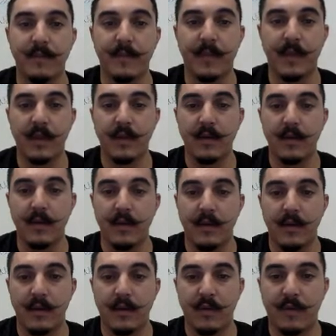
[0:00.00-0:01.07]
Okay,
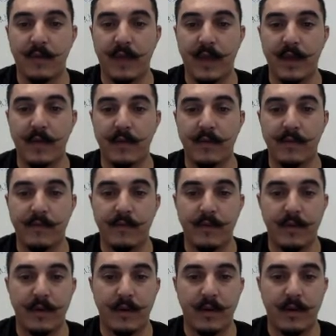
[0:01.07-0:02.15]
so if you kind of,
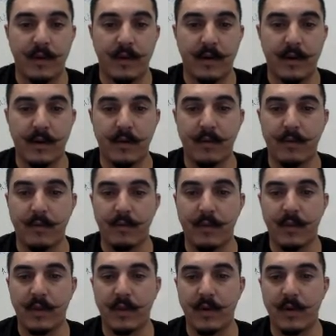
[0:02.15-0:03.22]
I don't know, where we
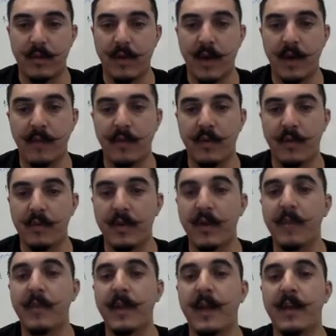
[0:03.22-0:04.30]
can start at the bottom. So our
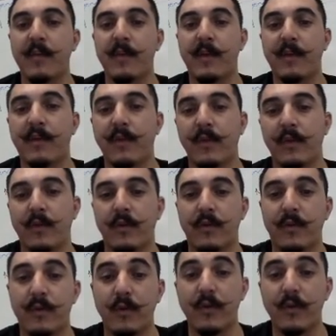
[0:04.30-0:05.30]
blood plasma is filtered through